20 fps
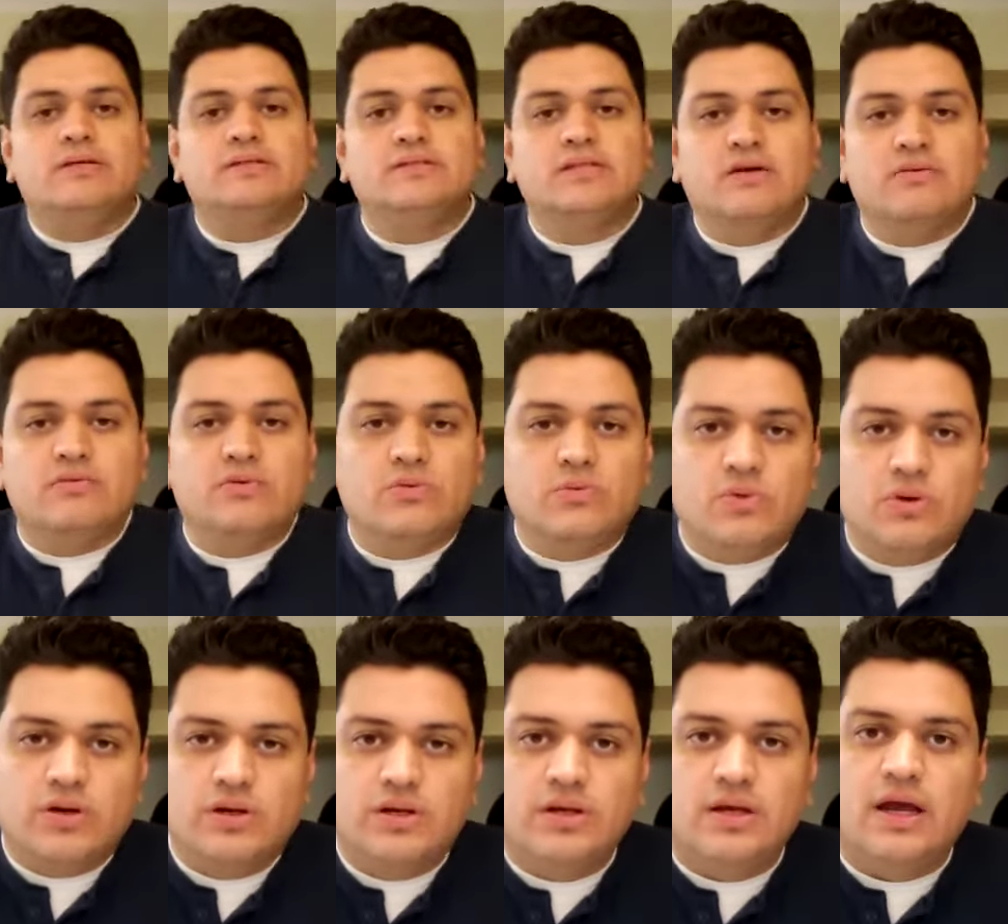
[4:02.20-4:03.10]
is never
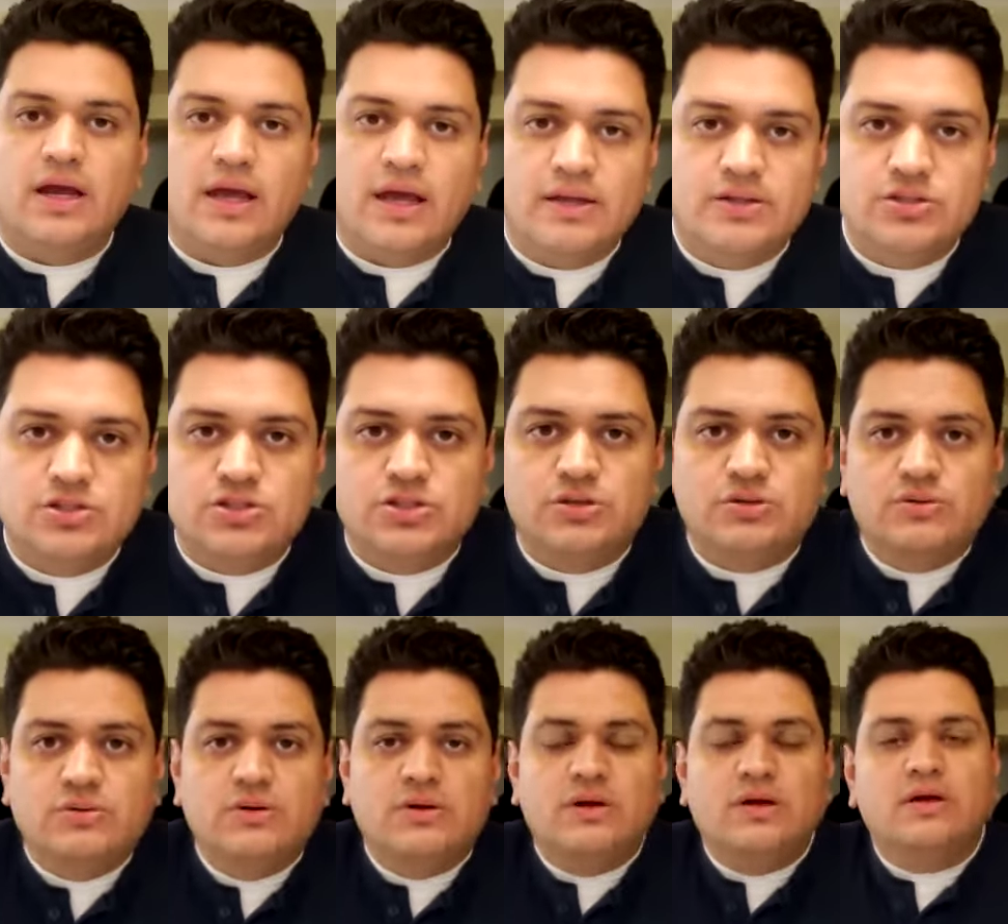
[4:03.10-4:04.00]
working against you.
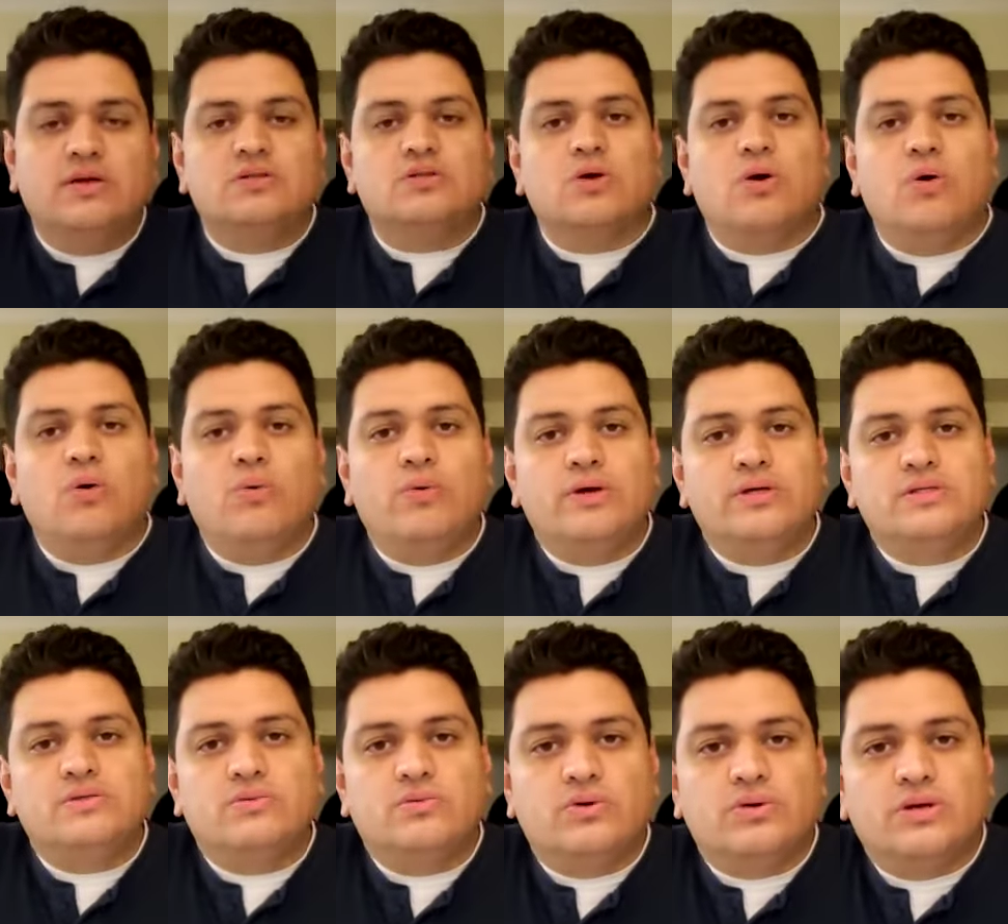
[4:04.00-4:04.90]
It's
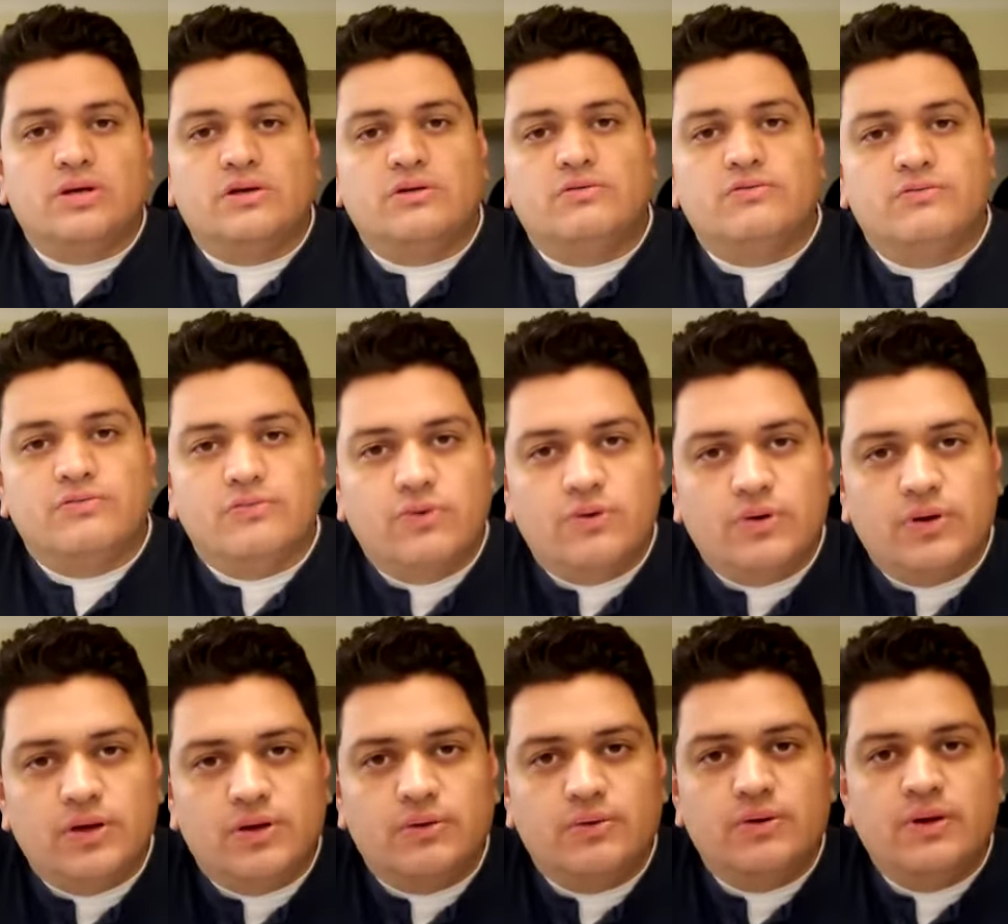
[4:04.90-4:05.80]
always working for
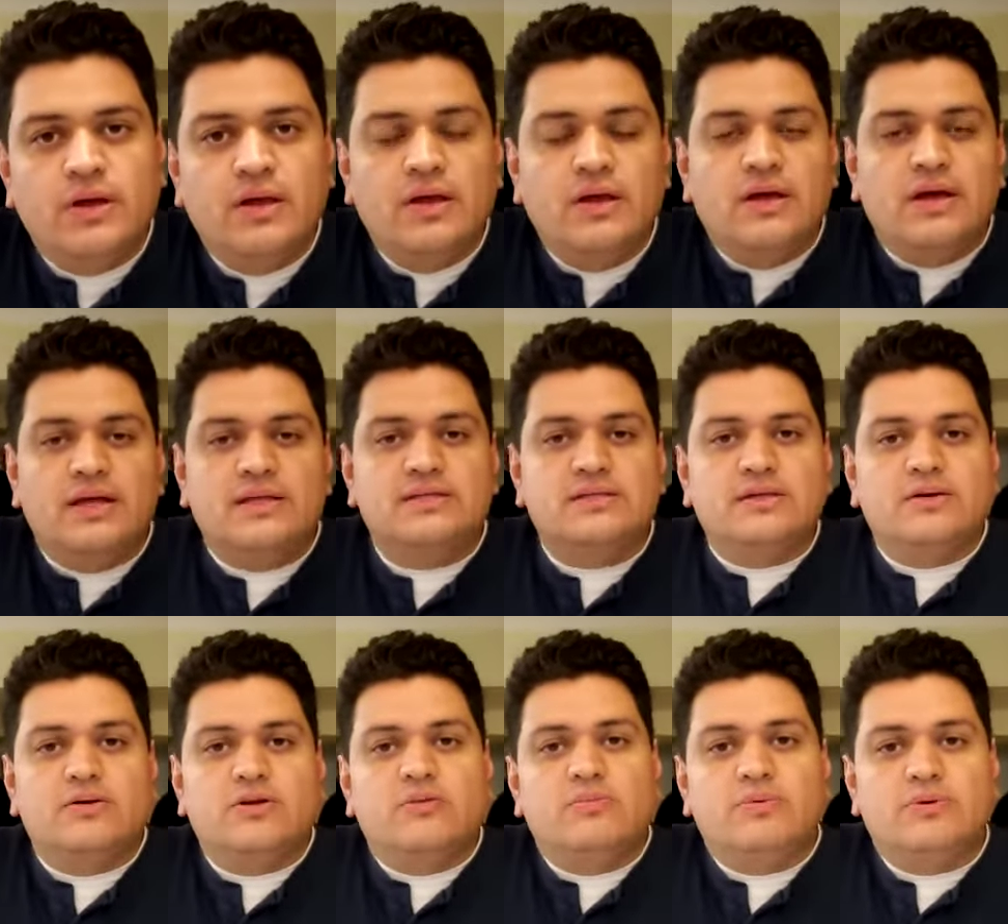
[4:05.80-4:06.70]
you. It's
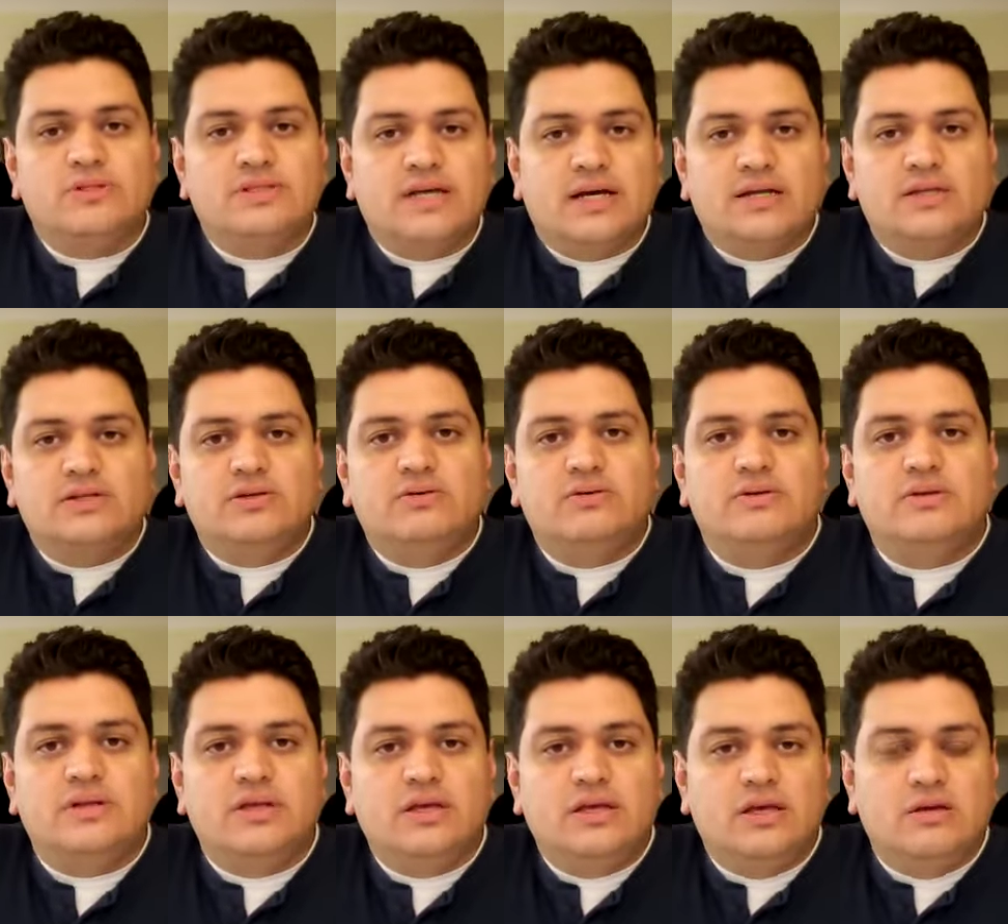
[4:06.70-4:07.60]
there to protect you
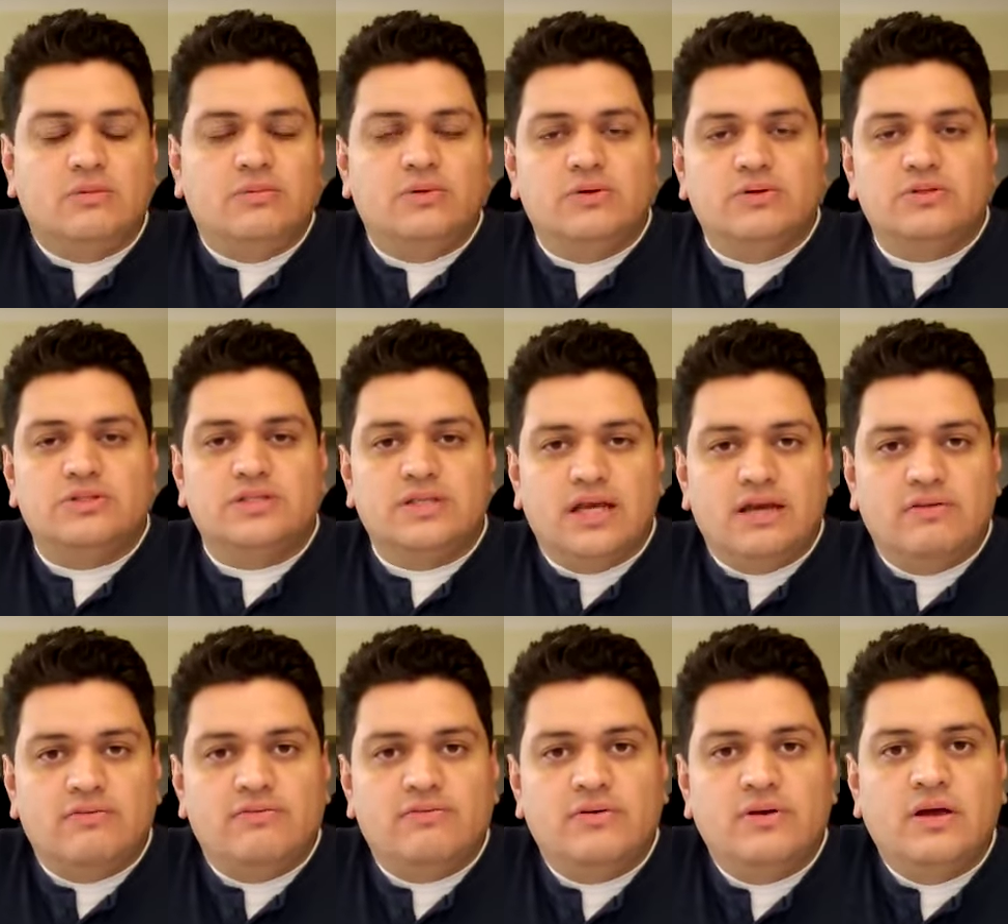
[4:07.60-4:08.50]
and to keep you
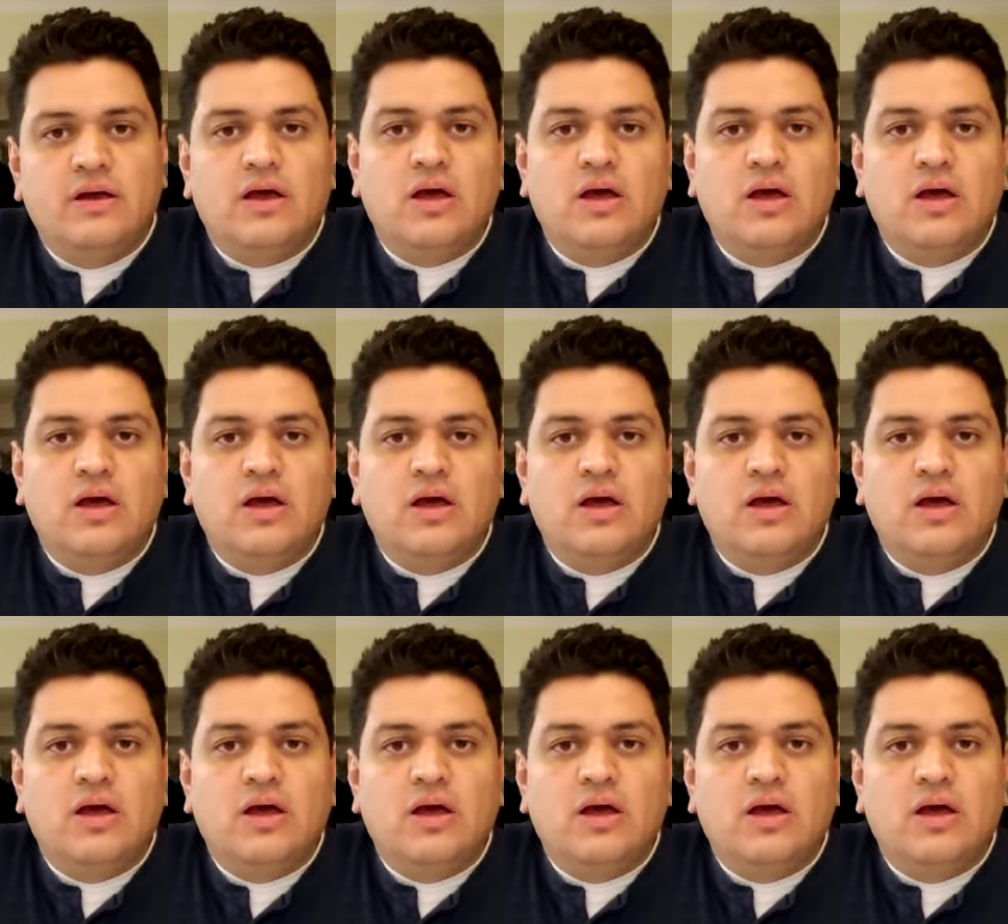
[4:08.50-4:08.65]
safe.